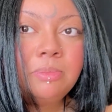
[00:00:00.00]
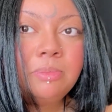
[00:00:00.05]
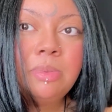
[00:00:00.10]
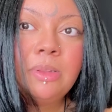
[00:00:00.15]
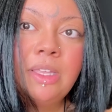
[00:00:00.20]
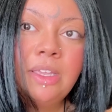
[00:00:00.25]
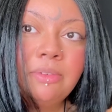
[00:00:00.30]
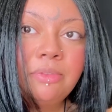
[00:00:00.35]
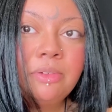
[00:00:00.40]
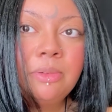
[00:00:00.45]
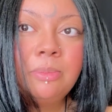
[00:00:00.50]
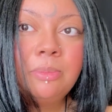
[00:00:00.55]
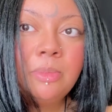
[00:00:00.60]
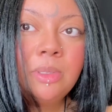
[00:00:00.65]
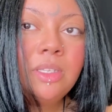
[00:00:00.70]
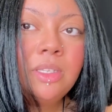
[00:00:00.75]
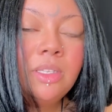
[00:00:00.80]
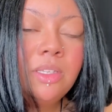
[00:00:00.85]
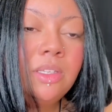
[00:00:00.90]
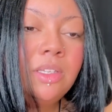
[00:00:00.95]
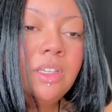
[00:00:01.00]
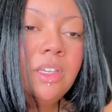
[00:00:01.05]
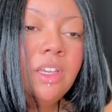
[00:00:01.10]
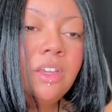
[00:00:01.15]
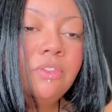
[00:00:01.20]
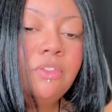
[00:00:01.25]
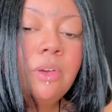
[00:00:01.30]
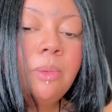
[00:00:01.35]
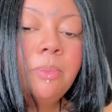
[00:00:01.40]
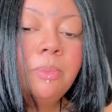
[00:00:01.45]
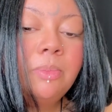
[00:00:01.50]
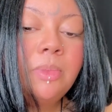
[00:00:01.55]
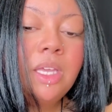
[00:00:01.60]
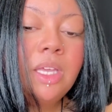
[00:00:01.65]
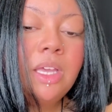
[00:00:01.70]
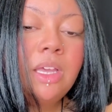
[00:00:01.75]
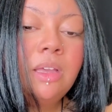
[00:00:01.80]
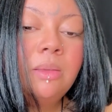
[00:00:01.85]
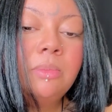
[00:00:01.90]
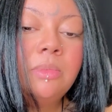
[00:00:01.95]
play from
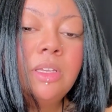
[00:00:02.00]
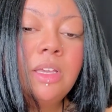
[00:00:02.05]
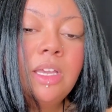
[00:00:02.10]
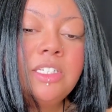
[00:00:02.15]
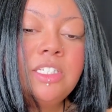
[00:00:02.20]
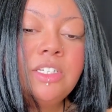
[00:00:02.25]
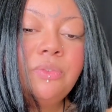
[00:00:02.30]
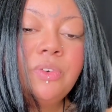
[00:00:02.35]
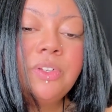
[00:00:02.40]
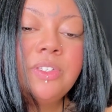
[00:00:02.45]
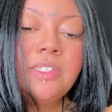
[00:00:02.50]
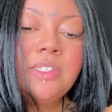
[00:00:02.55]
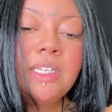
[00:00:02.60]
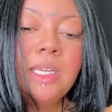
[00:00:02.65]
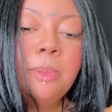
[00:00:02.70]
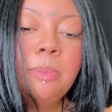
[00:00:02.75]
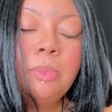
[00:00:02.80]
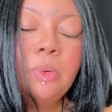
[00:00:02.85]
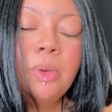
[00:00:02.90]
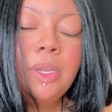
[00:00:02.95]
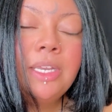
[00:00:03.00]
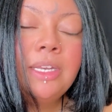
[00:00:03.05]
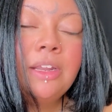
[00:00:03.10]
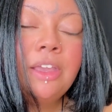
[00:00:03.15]
a different standpoint.